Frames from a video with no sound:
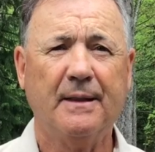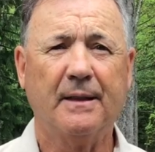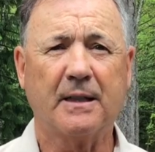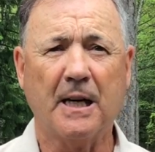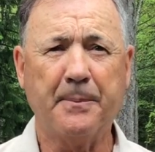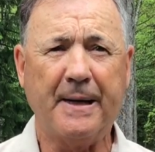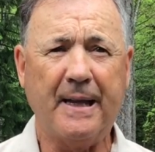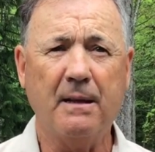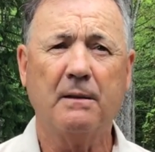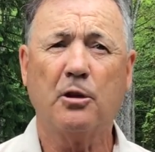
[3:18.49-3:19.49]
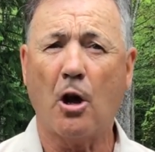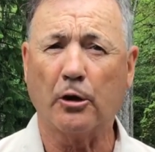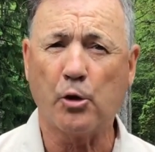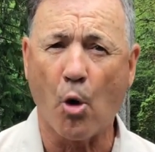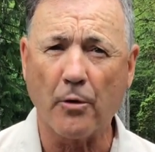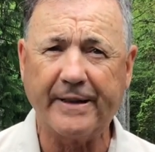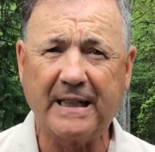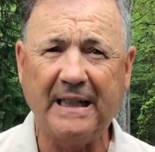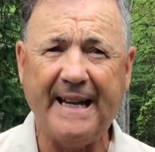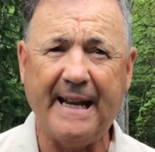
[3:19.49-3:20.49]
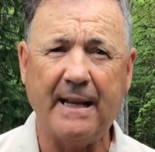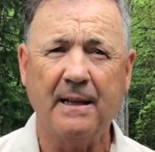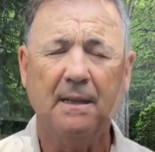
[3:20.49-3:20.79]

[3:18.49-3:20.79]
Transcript: The company, called Corvid Cleaning,